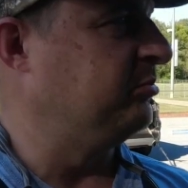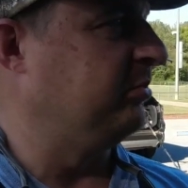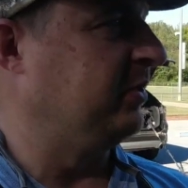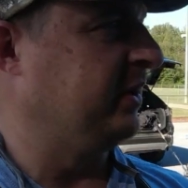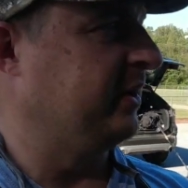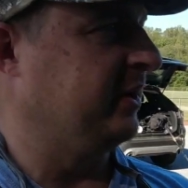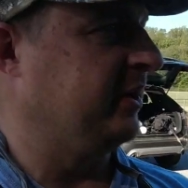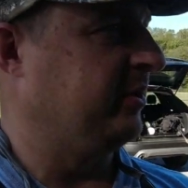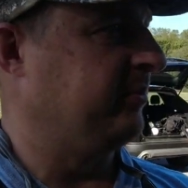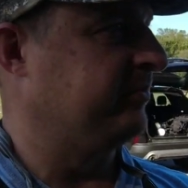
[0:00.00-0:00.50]

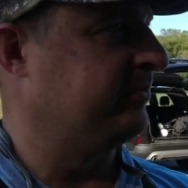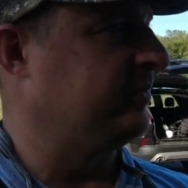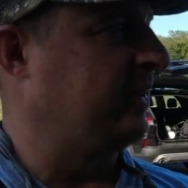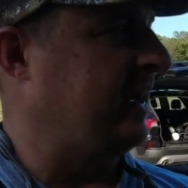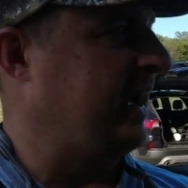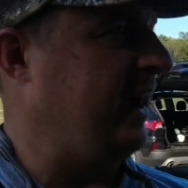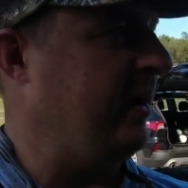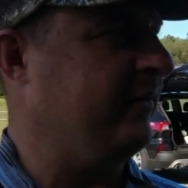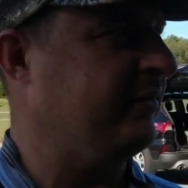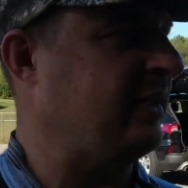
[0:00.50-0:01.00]
But um,
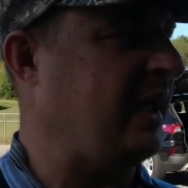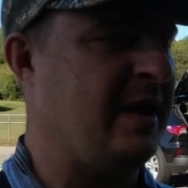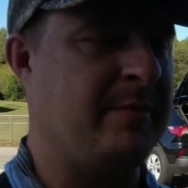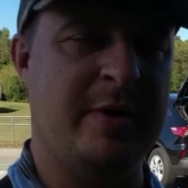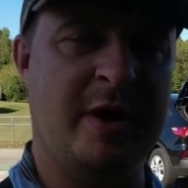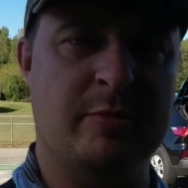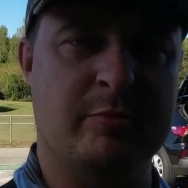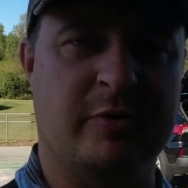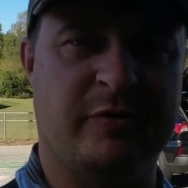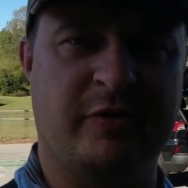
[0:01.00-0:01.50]
I've came
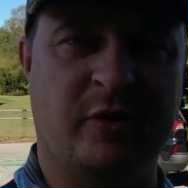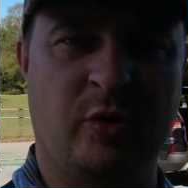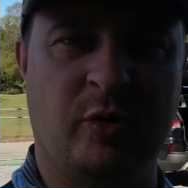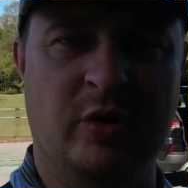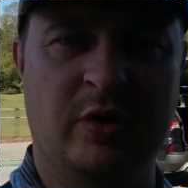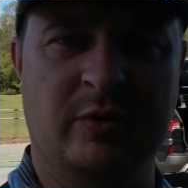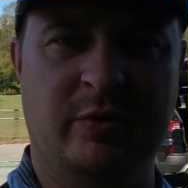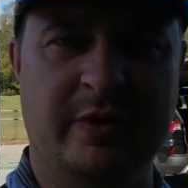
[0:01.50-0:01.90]
here before.